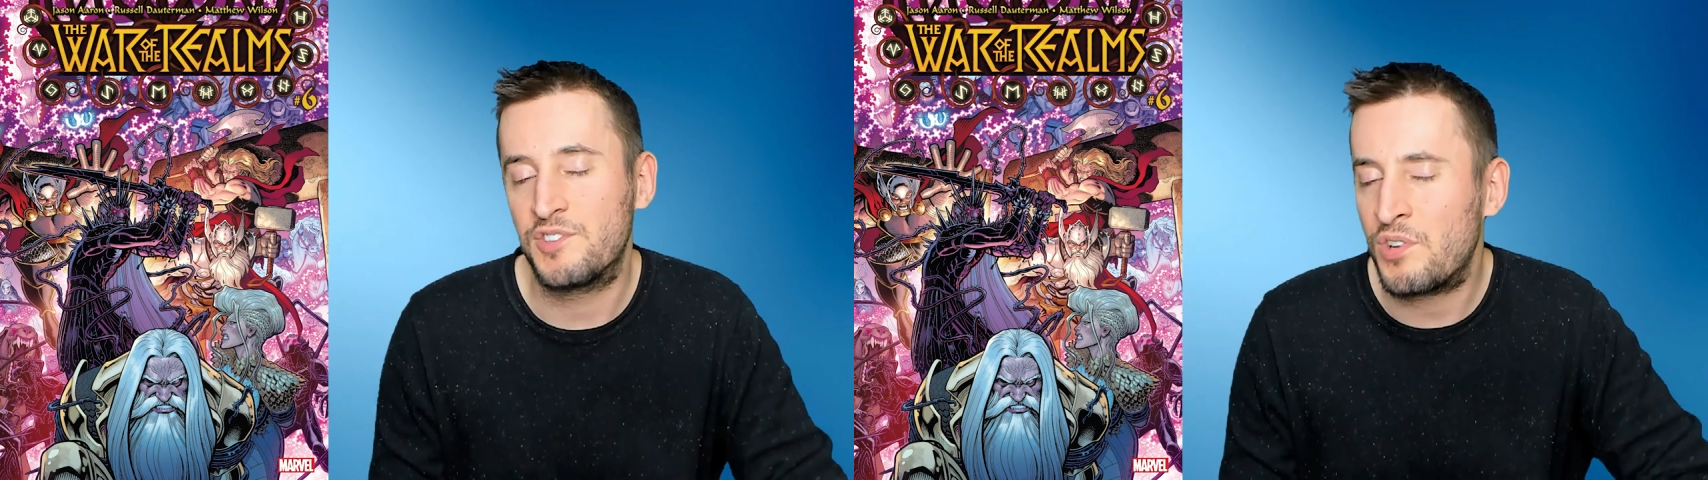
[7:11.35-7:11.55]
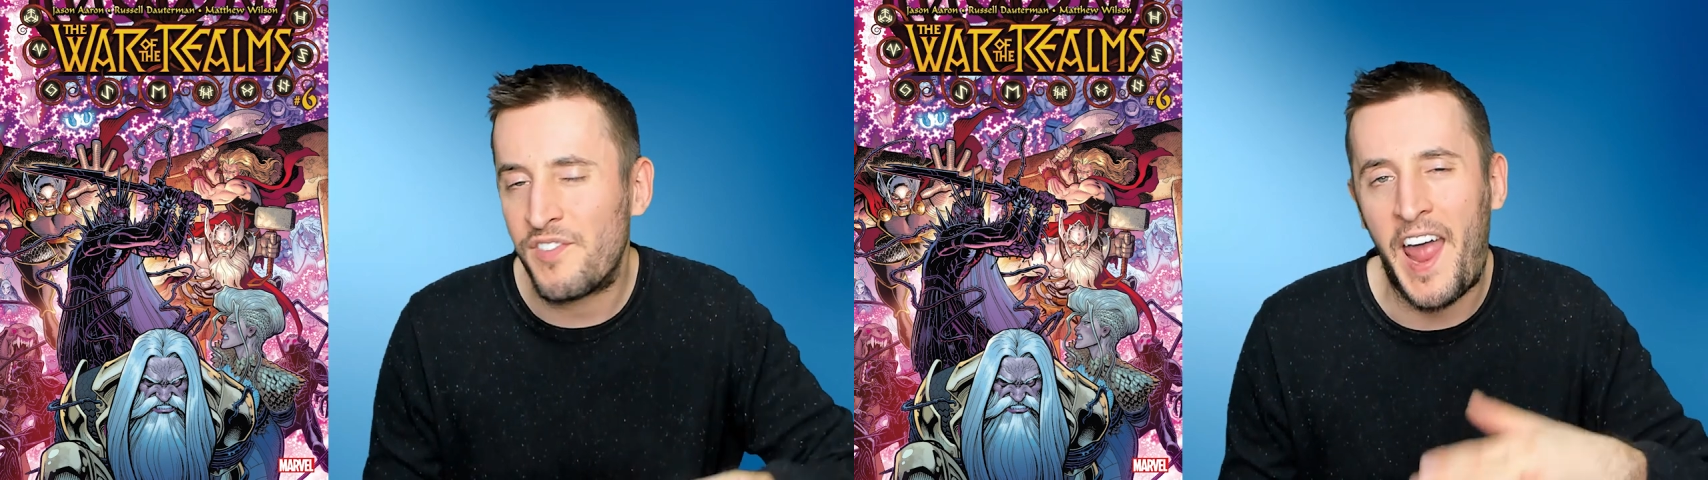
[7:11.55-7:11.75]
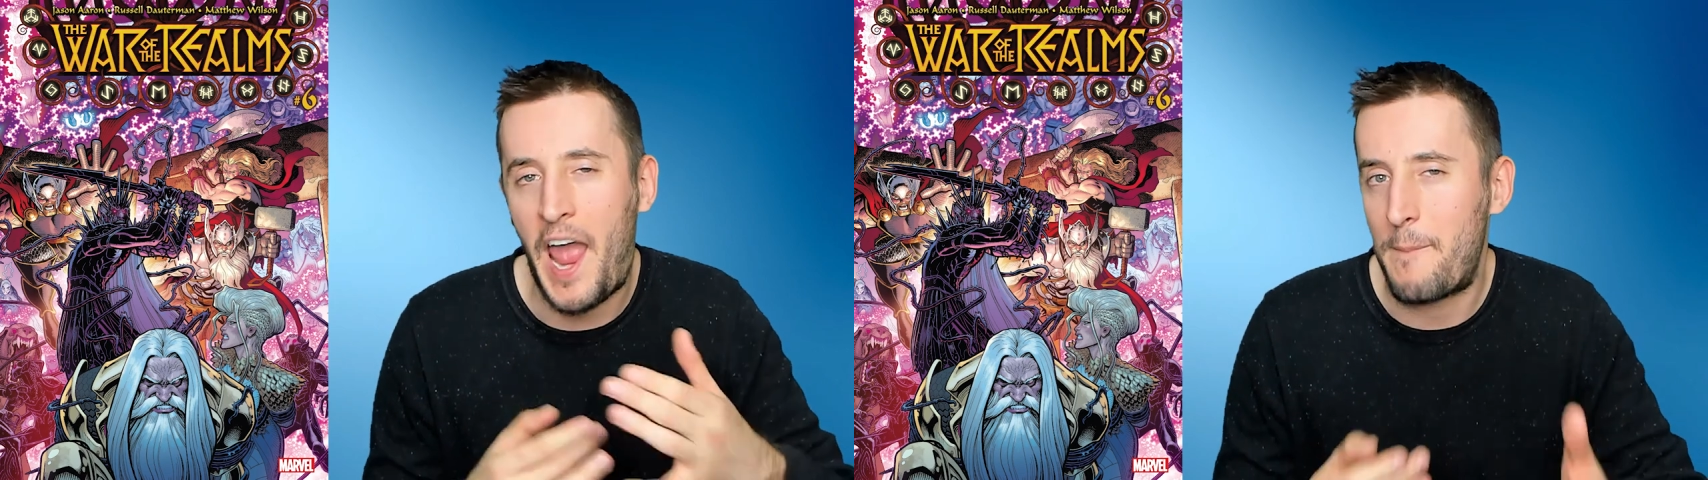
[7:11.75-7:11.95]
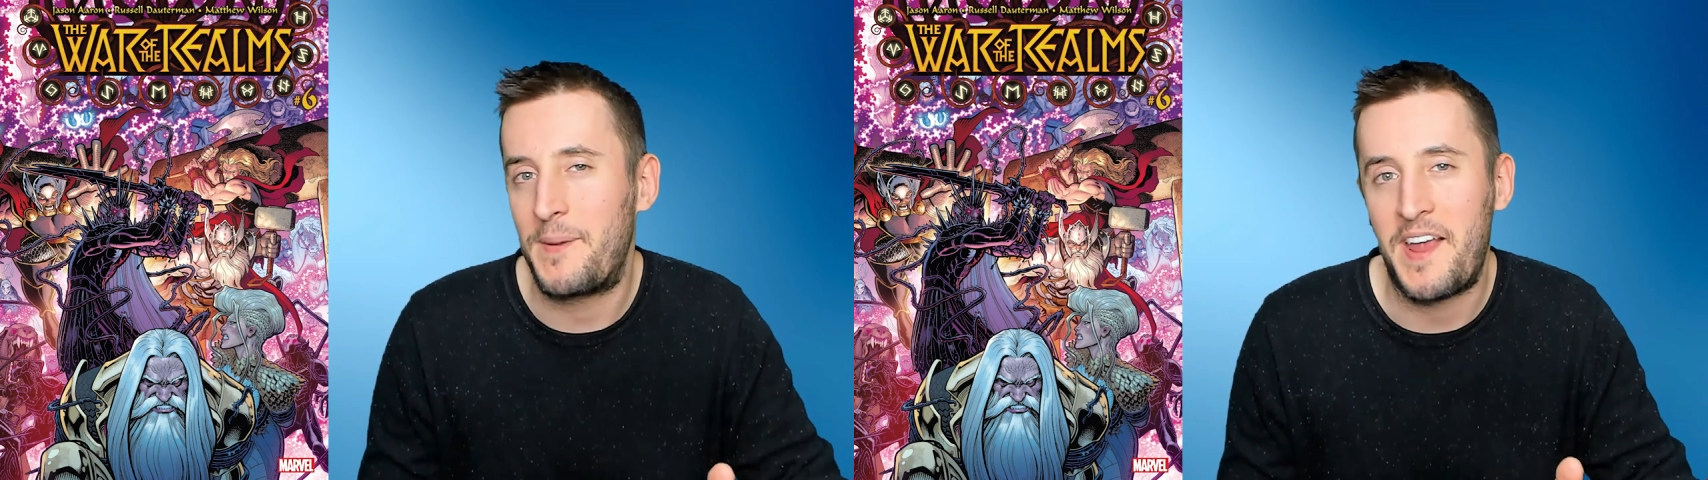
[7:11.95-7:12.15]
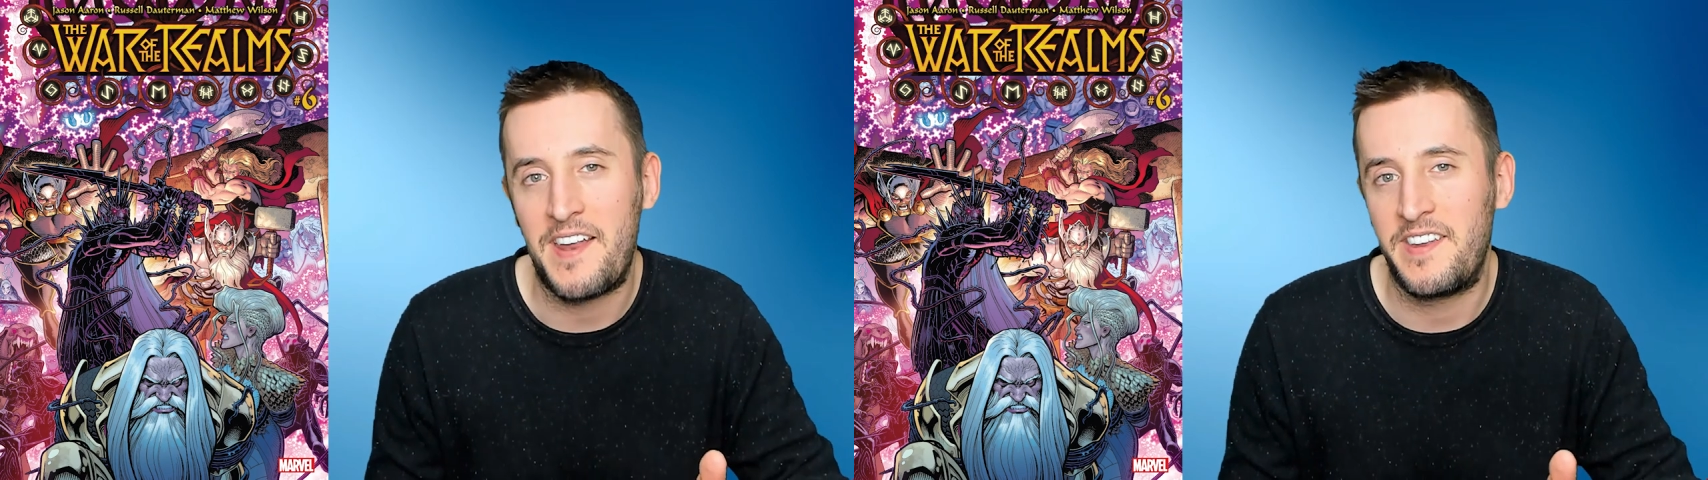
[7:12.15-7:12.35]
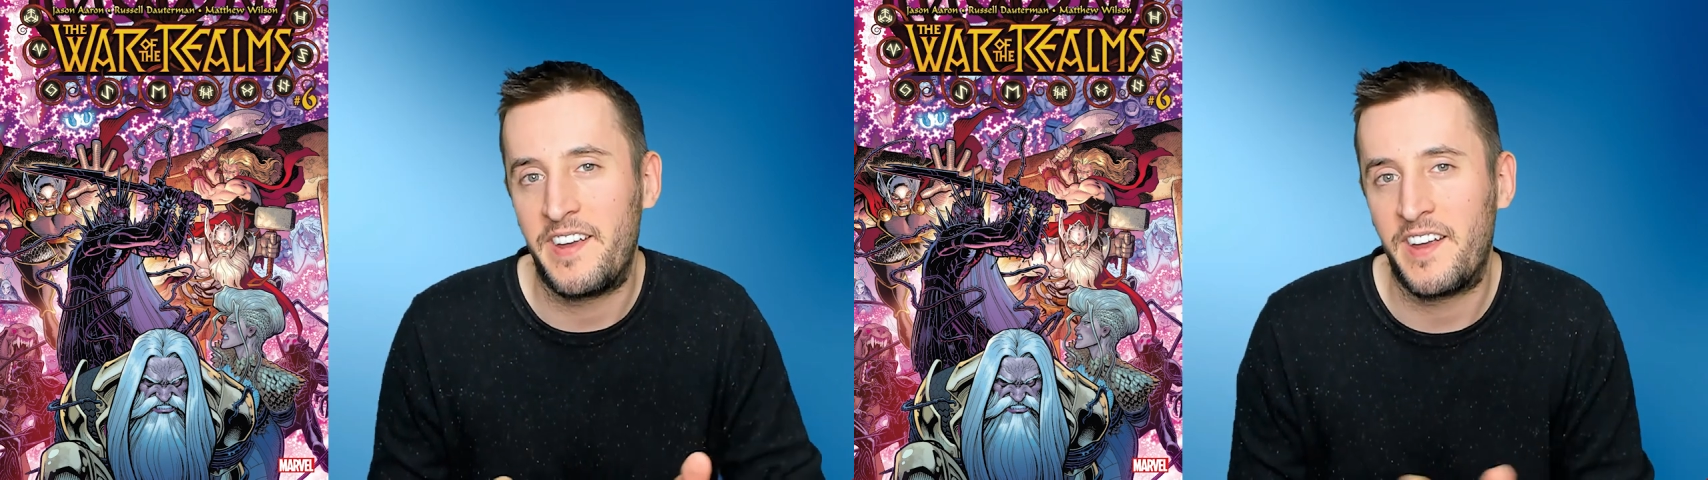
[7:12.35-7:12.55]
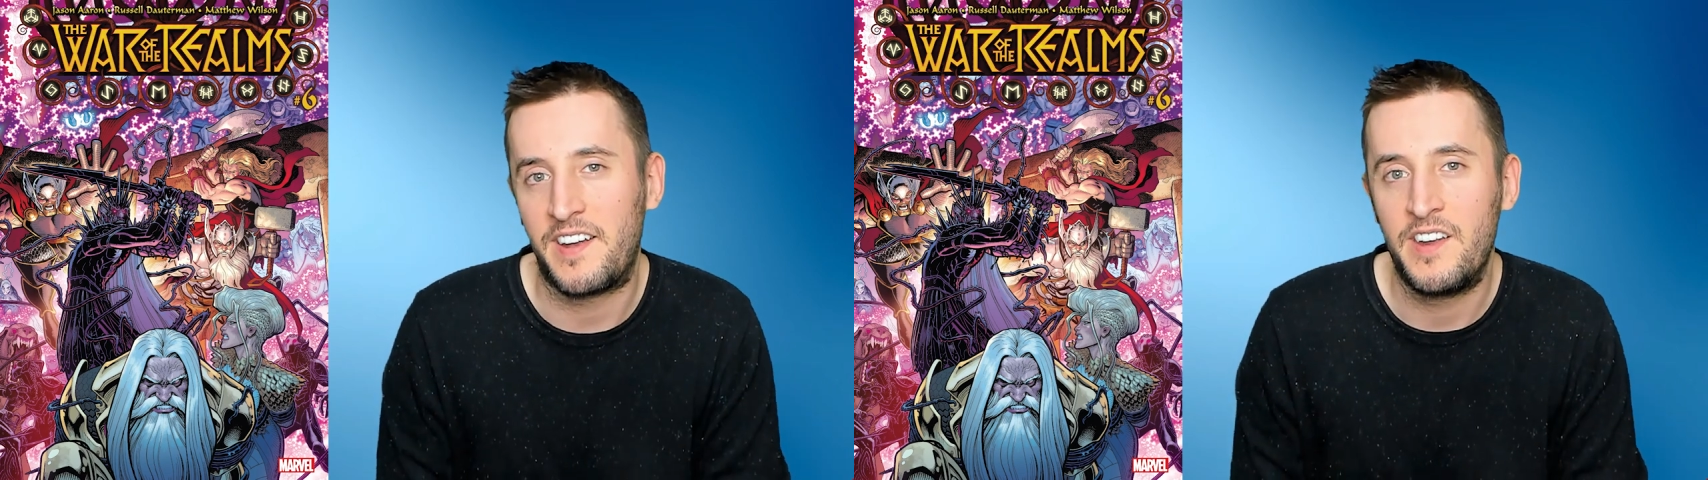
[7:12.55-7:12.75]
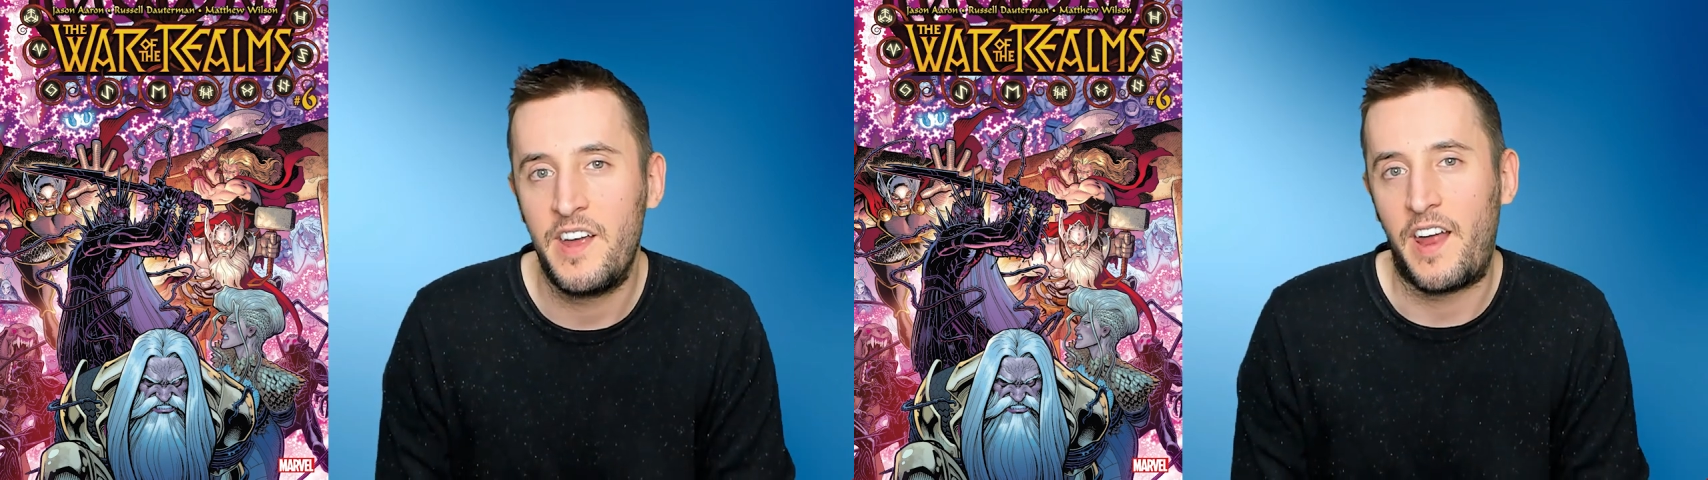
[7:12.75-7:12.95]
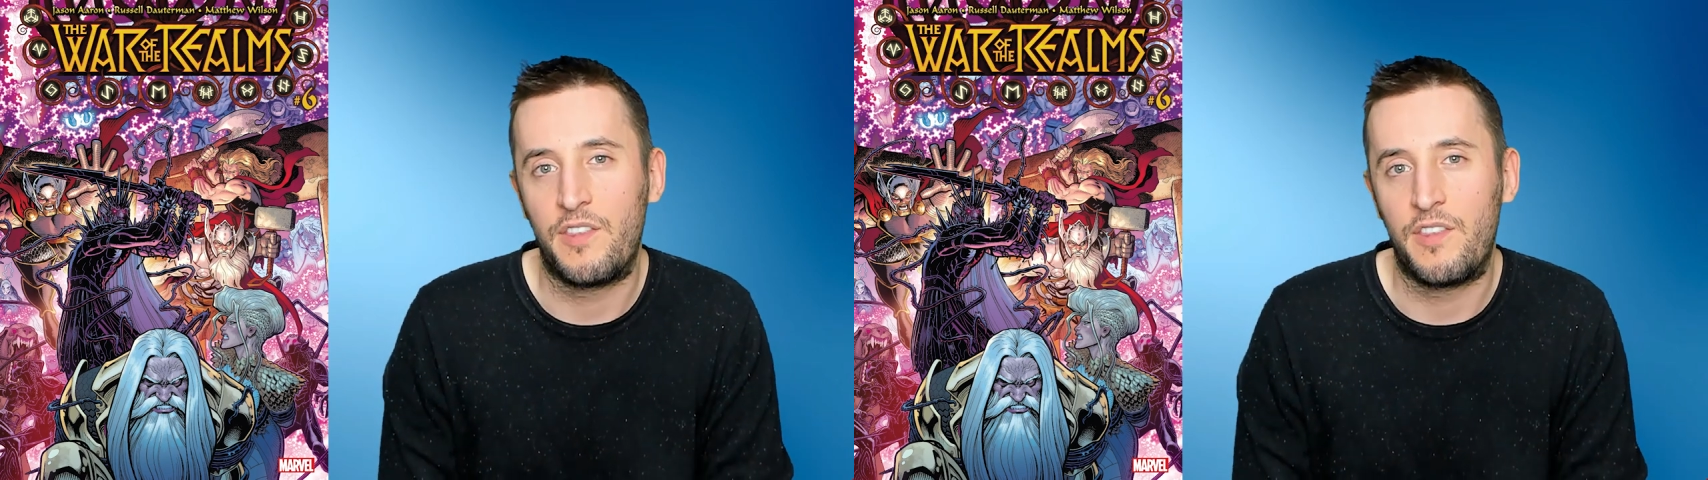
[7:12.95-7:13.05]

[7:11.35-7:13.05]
sort of a happy ending, and,